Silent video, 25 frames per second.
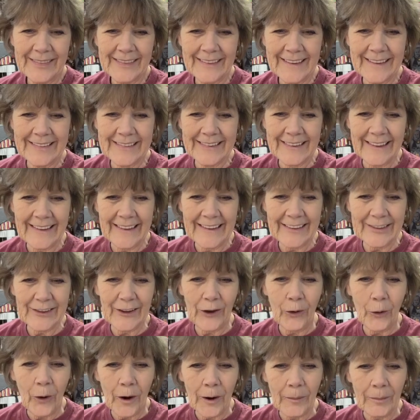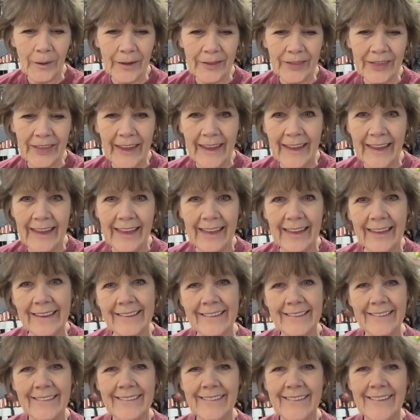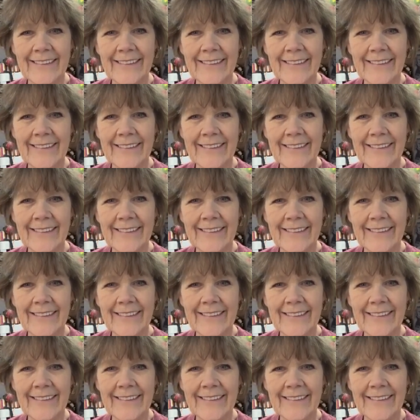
it's, it's a horrible thing.